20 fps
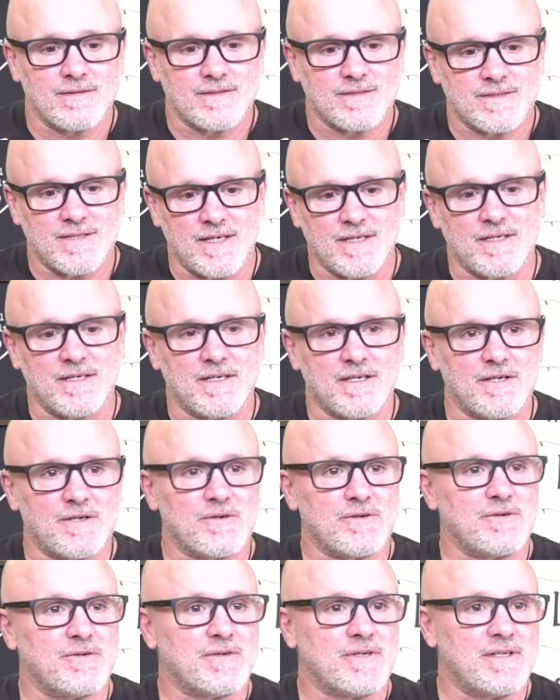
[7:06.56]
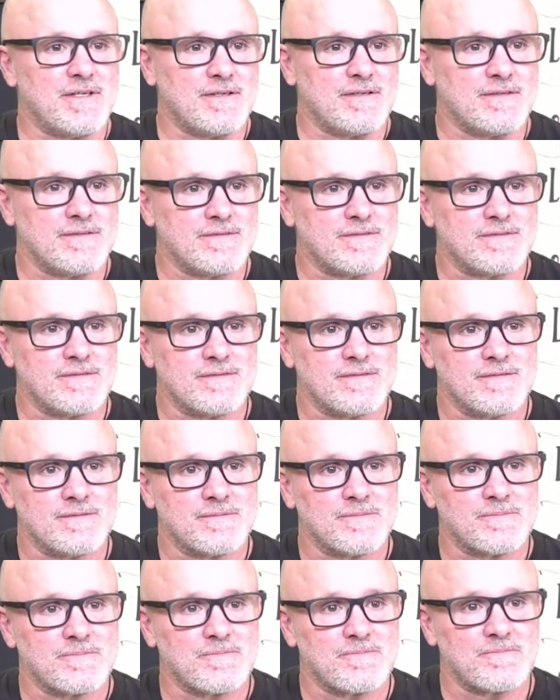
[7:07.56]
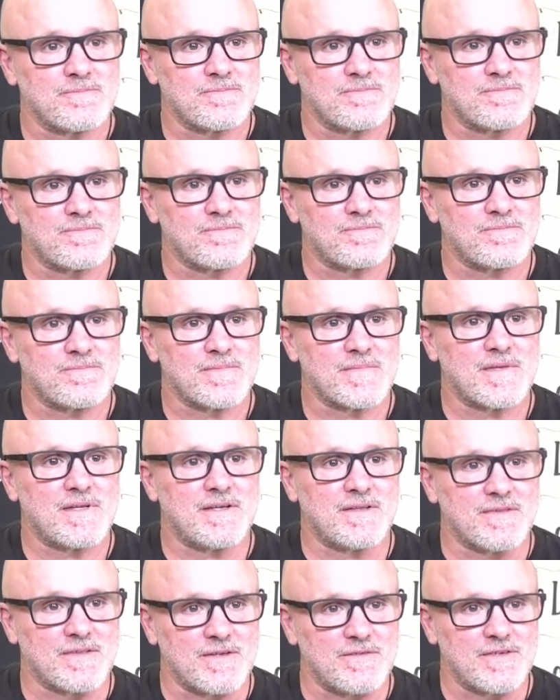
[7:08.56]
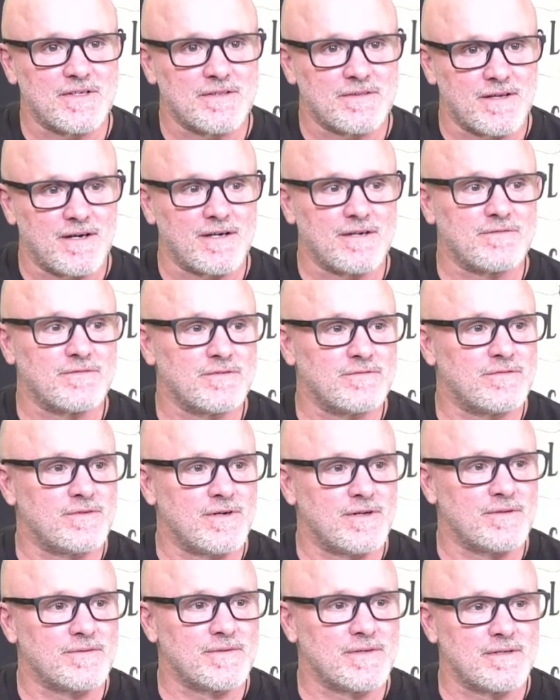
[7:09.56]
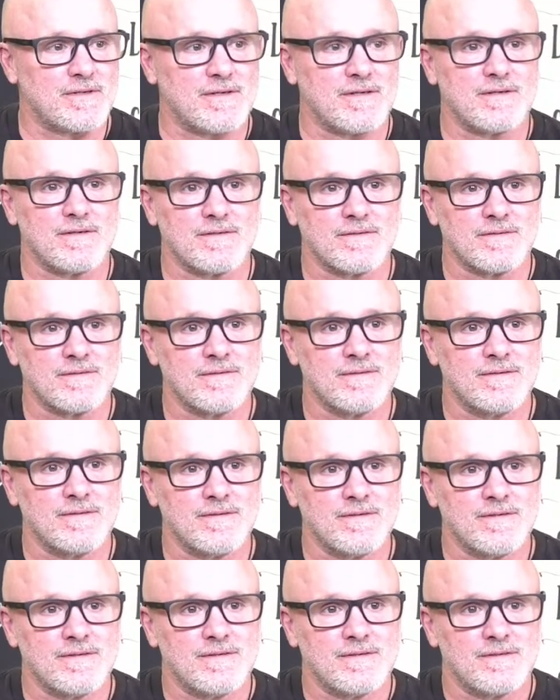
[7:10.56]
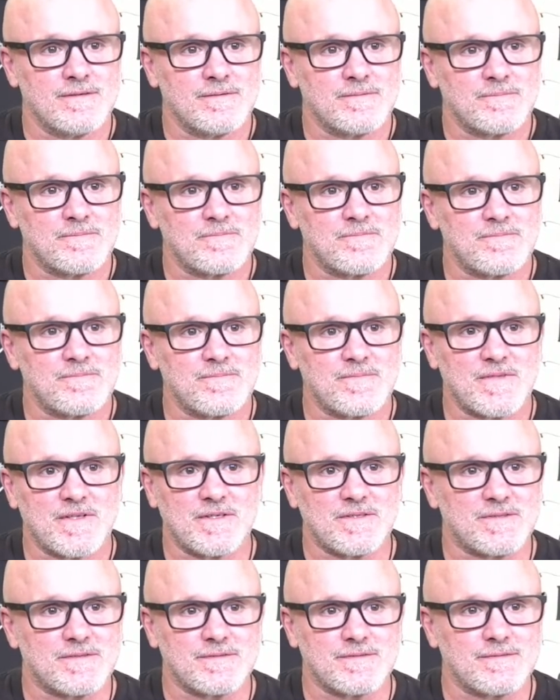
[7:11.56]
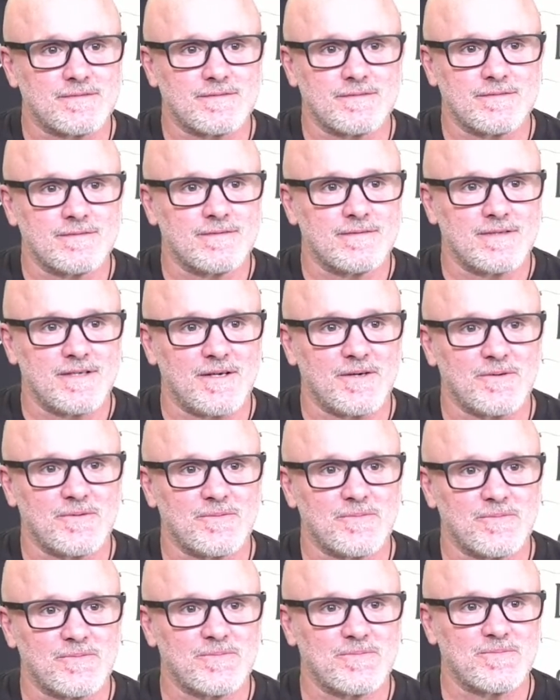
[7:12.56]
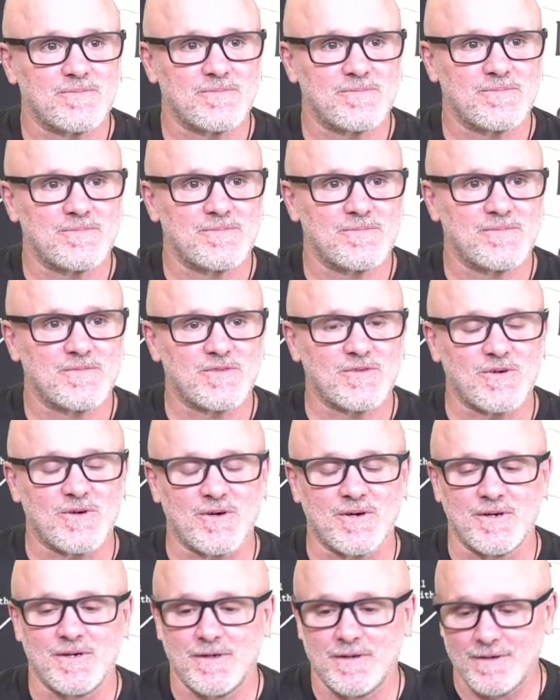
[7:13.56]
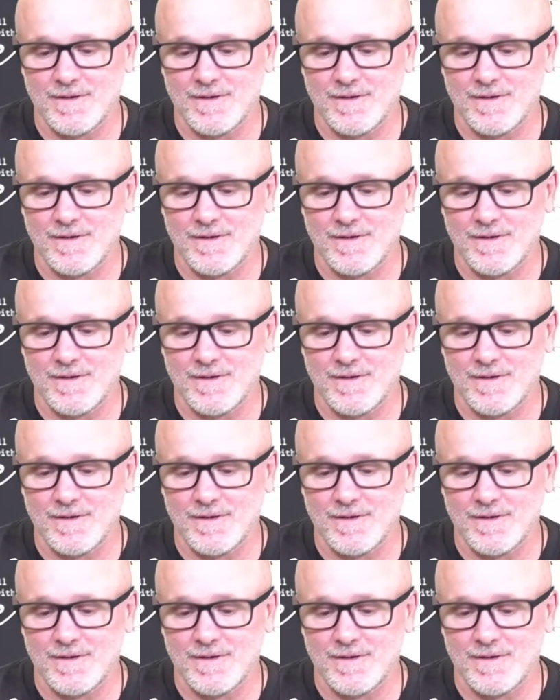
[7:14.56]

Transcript: taking care of your kids and living life and following God. It's, yeah, sorry.